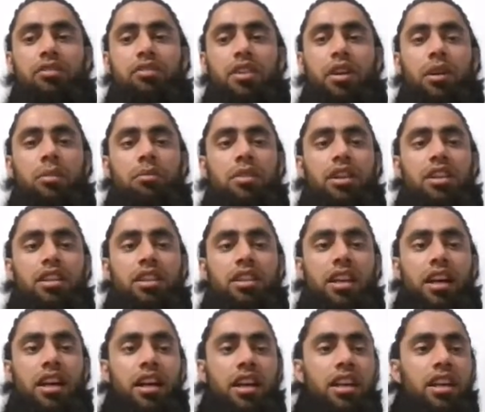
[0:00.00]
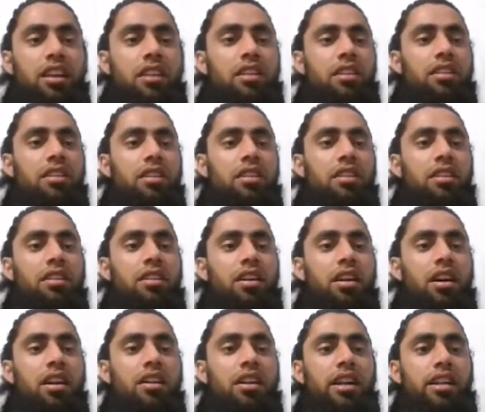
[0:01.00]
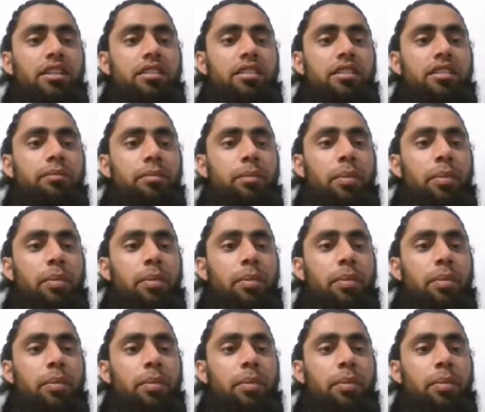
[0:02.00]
from here. All right.